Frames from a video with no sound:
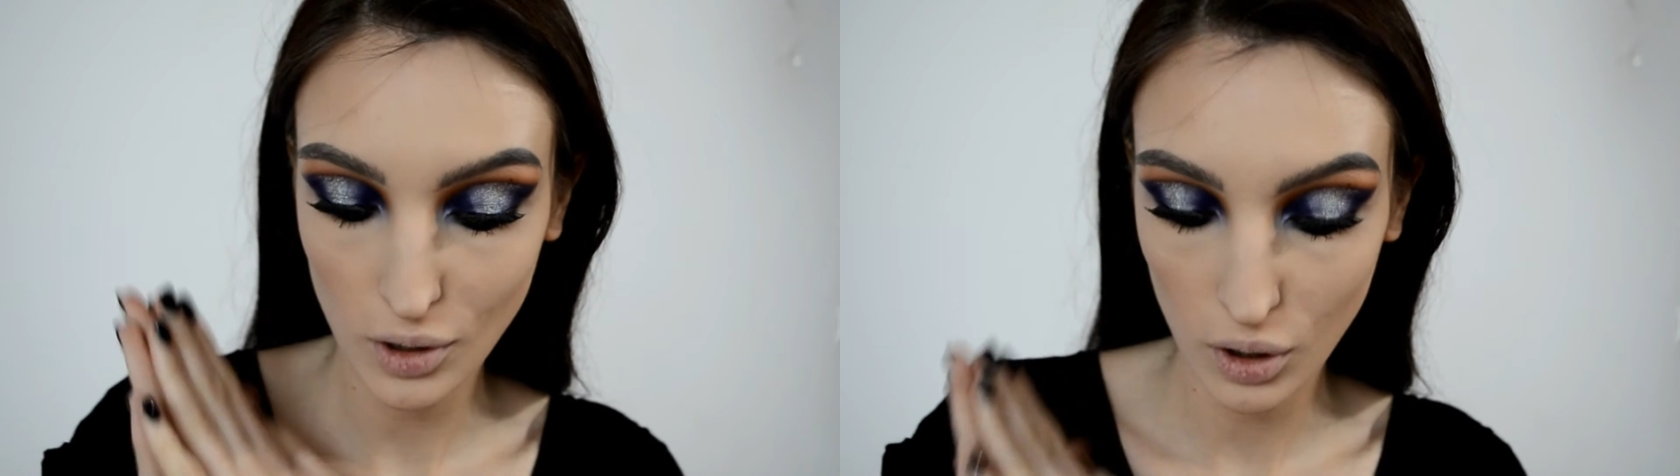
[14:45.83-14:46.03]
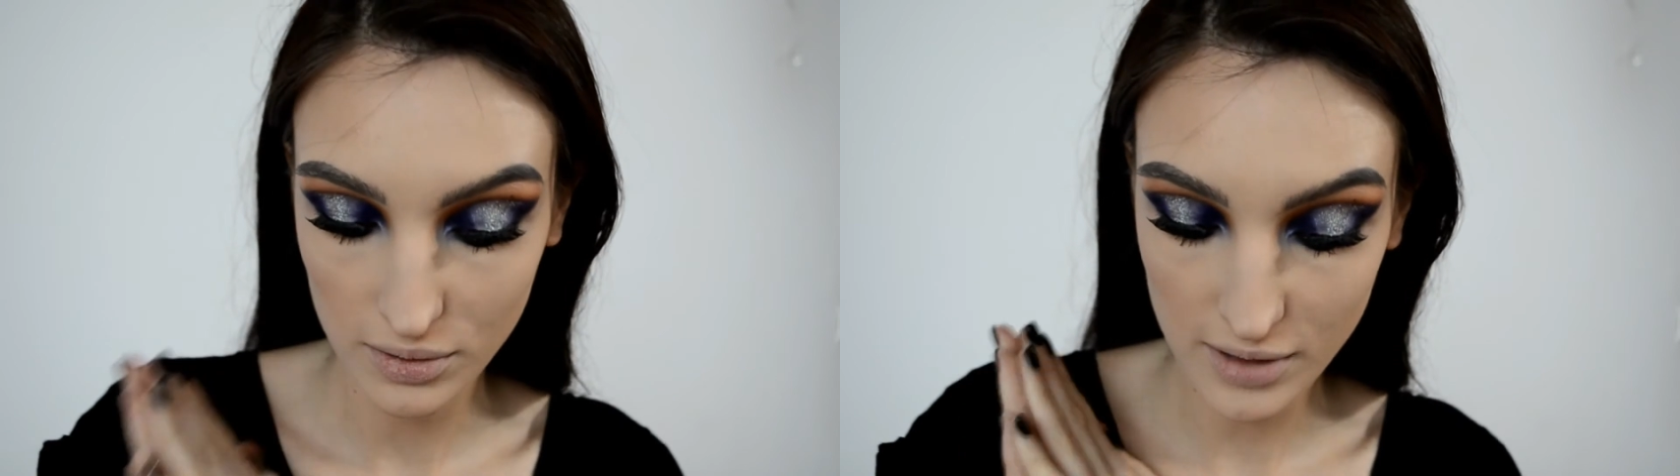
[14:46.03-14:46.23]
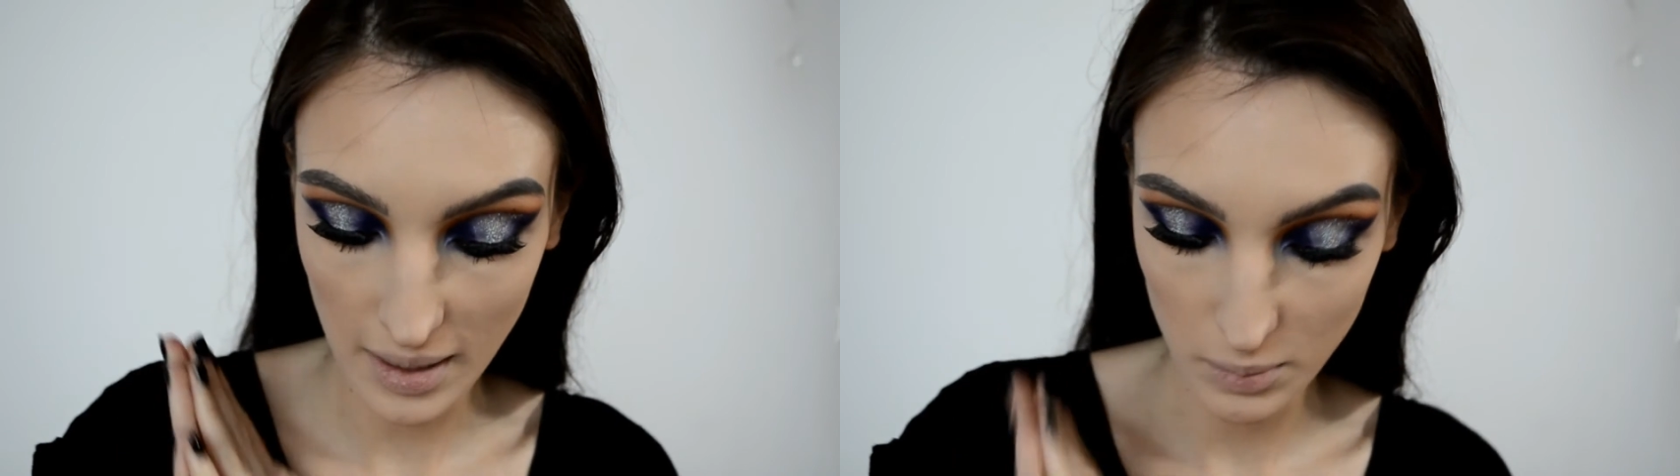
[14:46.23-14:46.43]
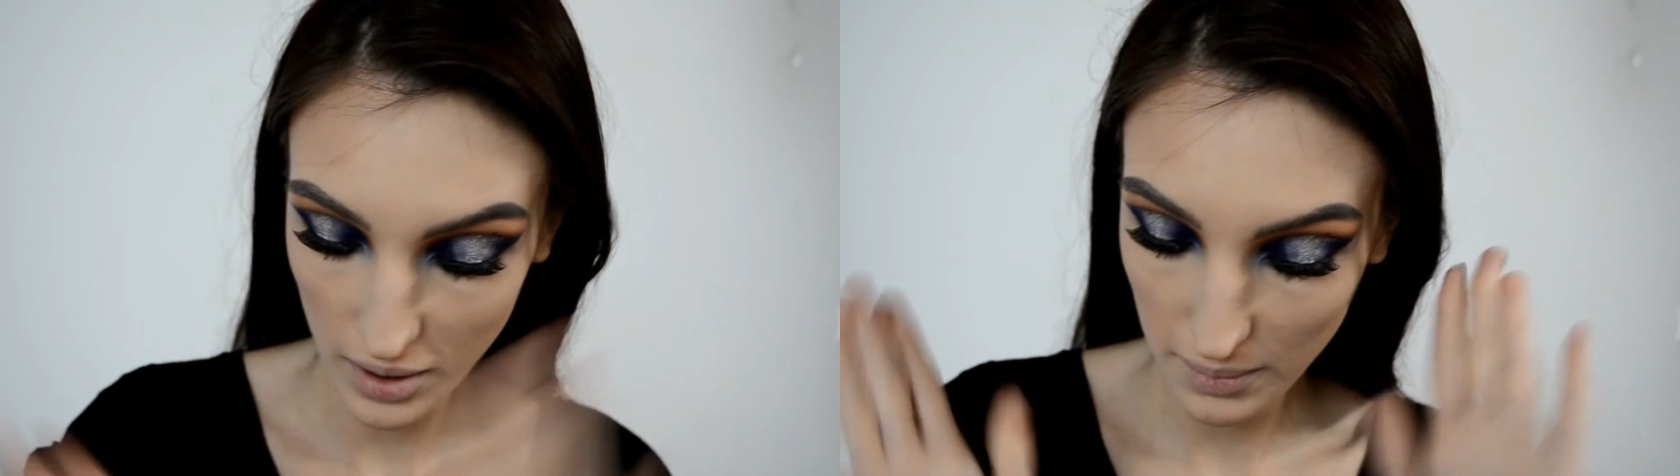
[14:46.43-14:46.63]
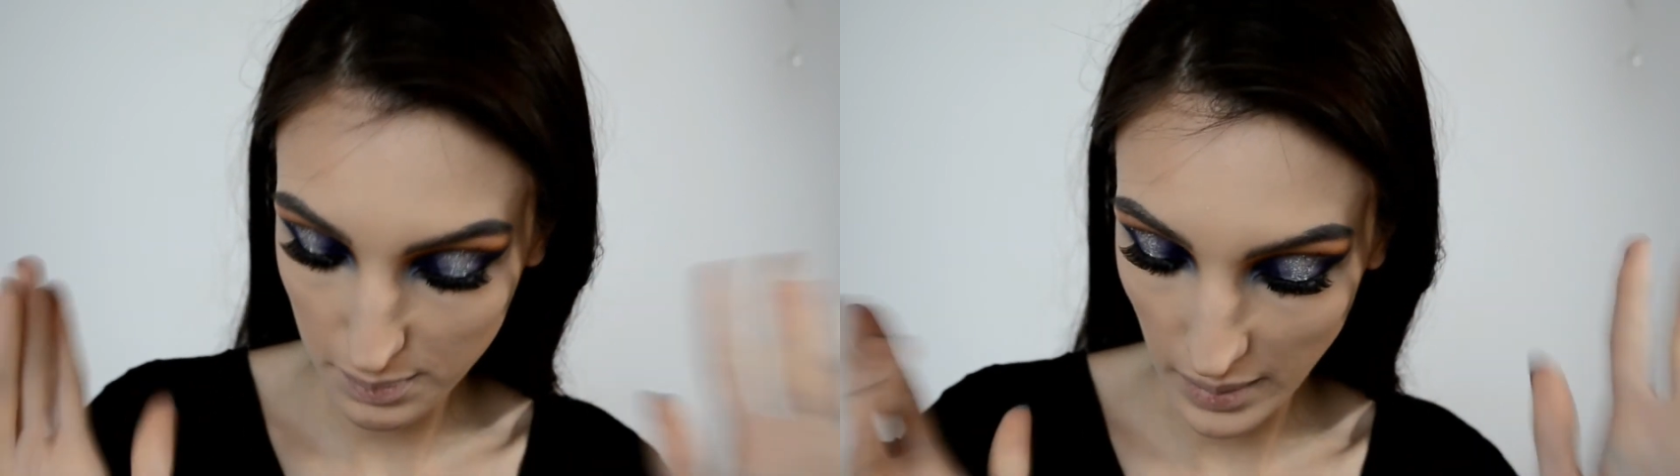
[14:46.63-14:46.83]
off
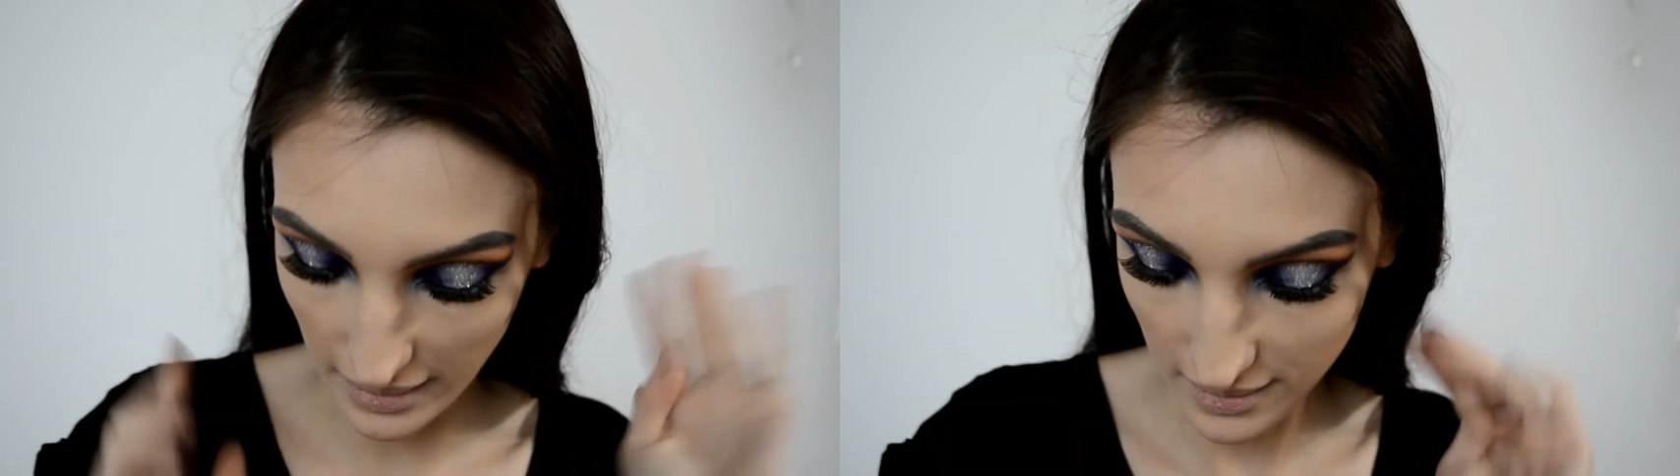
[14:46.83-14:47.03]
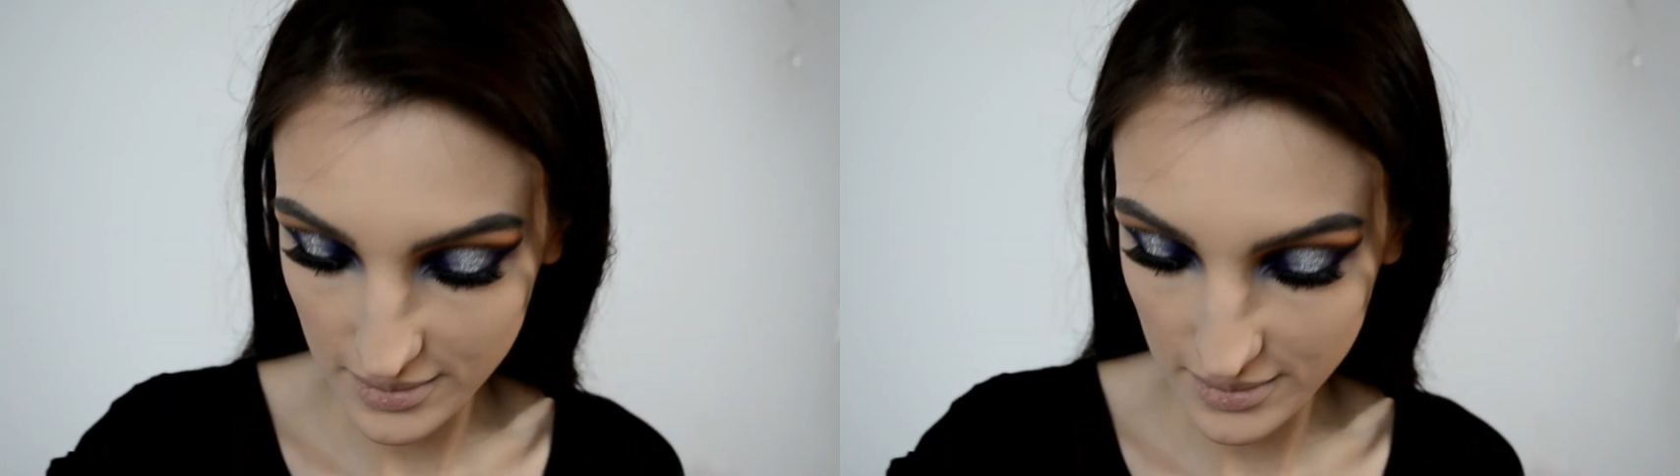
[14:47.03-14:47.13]
camera, but